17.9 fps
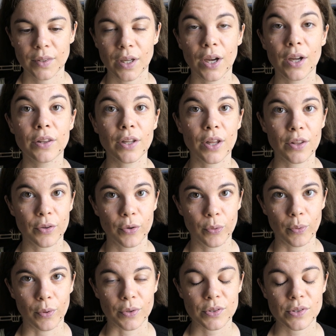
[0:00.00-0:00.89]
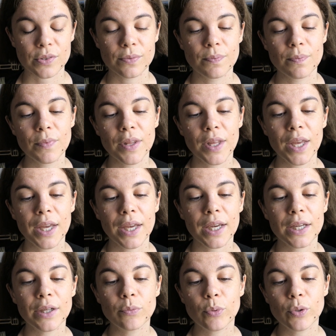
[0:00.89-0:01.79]
Another quote
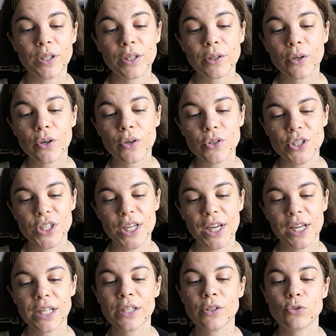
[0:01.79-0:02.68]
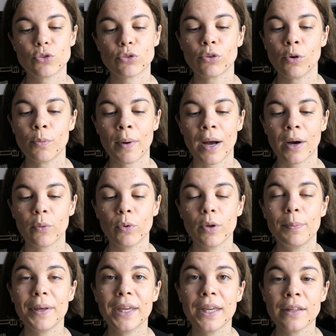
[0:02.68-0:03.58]
In renegotiating trauma,
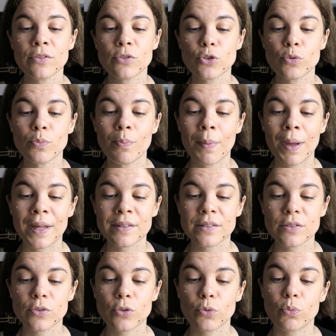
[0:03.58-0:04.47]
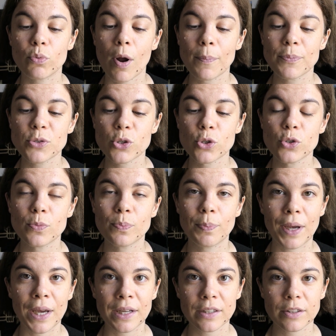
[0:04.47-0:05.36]
we begin to mend the ruptured
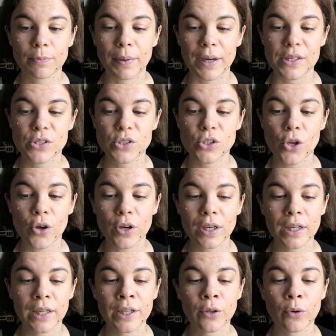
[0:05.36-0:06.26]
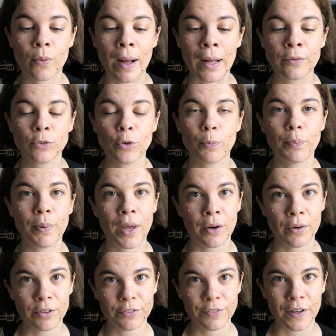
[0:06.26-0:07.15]
bank by circling around the
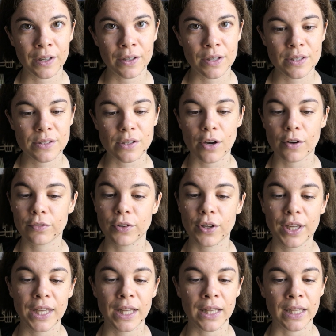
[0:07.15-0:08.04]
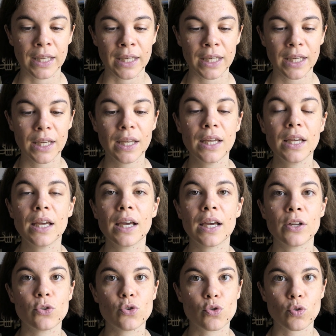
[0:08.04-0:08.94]
peripheries of the healing
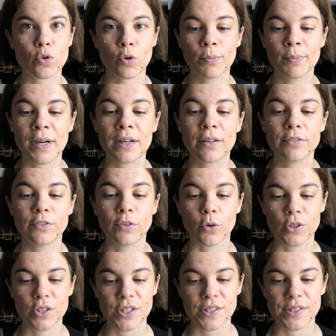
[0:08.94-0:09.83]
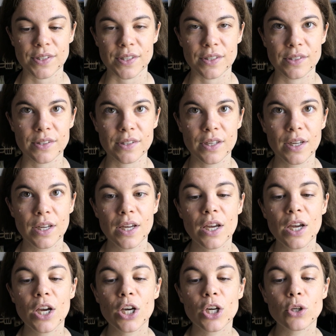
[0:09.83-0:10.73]
and trauma vortices,
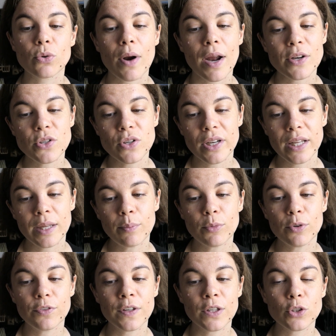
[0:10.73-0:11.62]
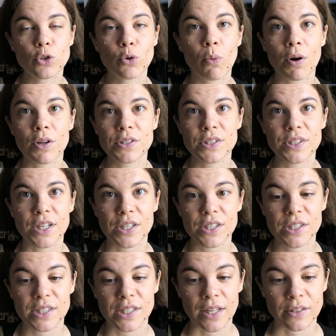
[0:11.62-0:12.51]
gradually moving towards their
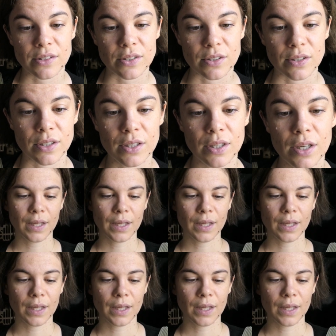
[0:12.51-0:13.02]
center.